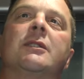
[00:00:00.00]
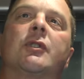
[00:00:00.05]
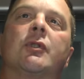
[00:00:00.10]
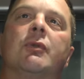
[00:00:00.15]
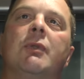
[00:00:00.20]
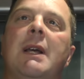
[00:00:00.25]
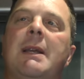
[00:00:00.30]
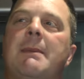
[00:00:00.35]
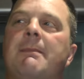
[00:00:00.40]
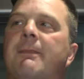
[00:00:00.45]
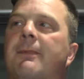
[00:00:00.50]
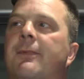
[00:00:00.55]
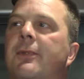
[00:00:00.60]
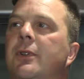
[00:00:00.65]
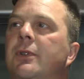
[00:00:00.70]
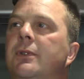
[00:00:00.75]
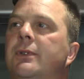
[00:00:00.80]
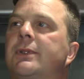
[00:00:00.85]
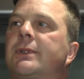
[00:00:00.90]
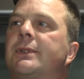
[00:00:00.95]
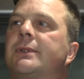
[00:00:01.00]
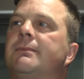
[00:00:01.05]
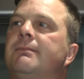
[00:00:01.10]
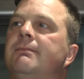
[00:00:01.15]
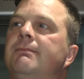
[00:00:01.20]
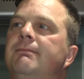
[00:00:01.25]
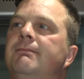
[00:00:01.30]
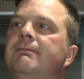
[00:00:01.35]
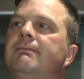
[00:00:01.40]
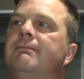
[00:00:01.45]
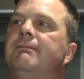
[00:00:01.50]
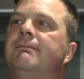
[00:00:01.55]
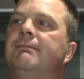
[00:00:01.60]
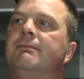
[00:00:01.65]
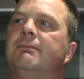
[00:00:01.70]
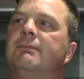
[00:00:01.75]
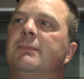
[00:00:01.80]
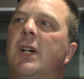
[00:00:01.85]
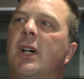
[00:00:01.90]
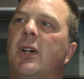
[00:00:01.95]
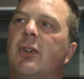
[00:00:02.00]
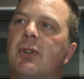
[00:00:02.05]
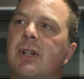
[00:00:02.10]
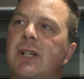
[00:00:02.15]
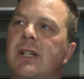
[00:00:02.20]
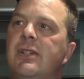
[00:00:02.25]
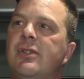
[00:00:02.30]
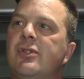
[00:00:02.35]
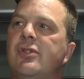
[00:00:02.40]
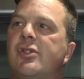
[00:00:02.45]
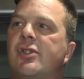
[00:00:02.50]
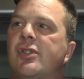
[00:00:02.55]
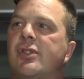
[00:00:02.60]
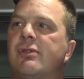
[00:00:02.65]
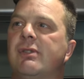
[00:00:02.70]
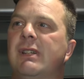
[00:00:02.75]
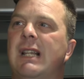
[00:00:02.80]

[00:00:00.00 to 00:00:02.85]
grapefruit, orange,